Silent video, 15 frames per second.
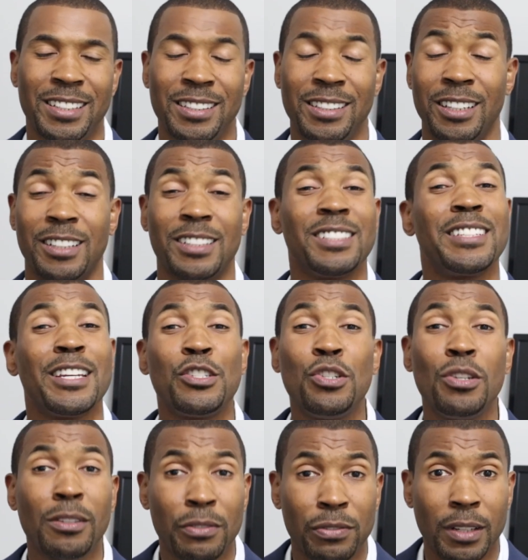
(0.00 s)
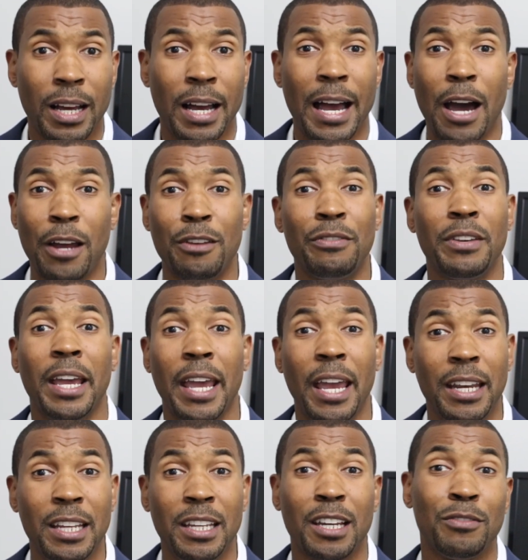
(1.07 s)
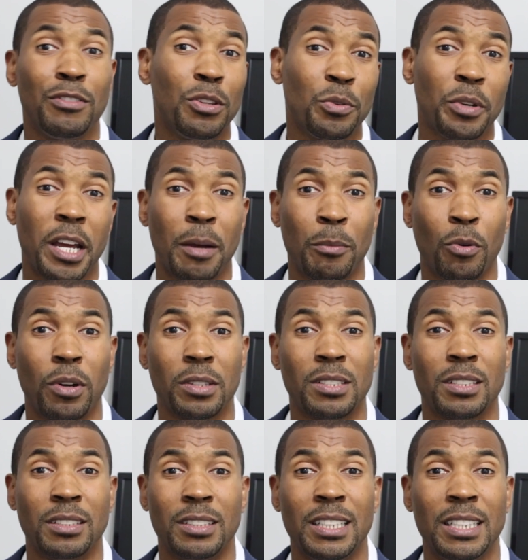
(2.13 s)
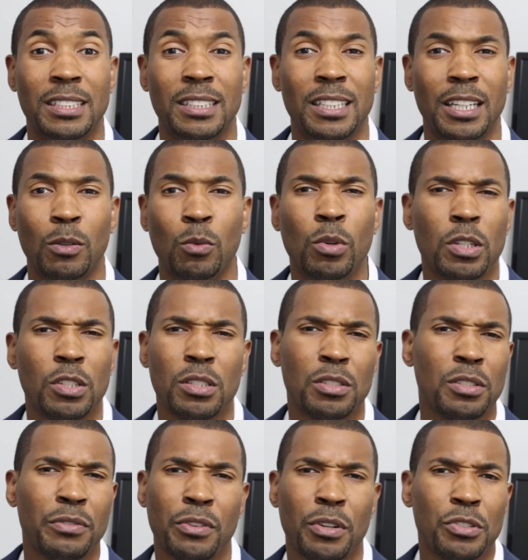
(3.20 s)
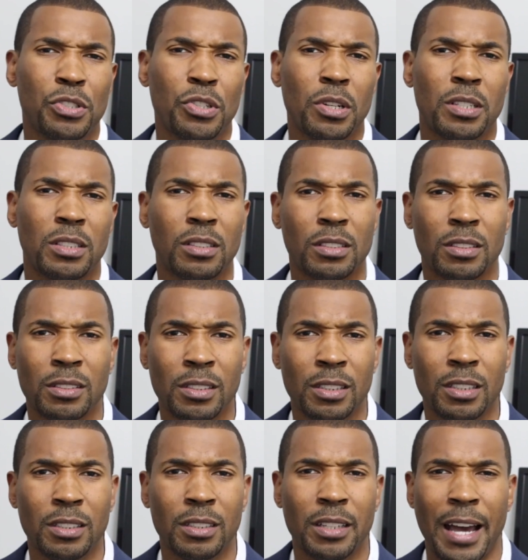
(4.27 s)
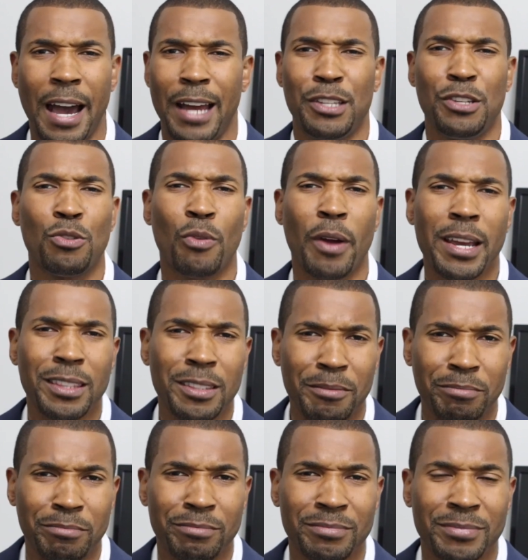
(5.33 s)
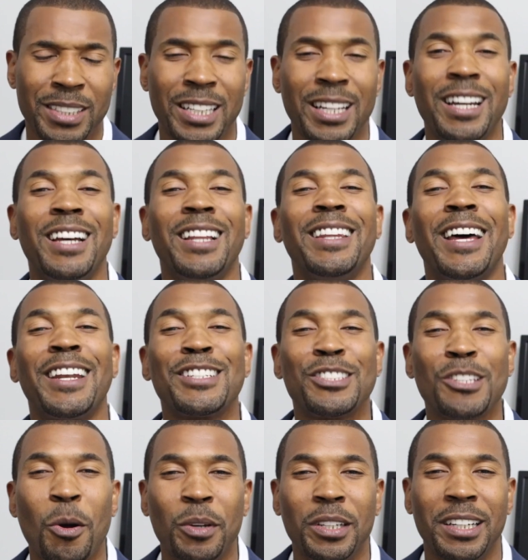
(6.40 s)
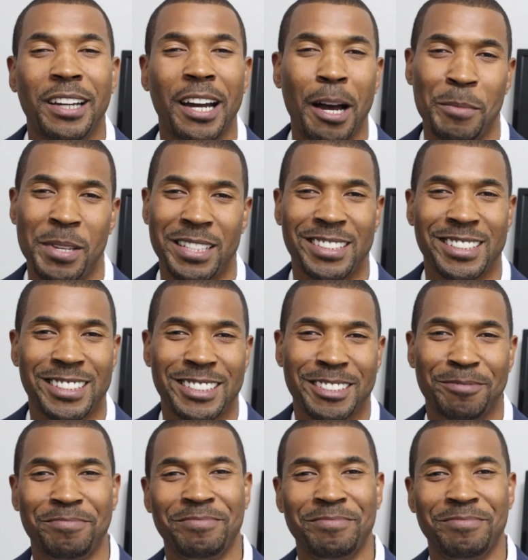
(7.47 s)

Look, since you can fly out of any of the three airports in DC, which is your first choice? How do you rank them? Let us know in the comments.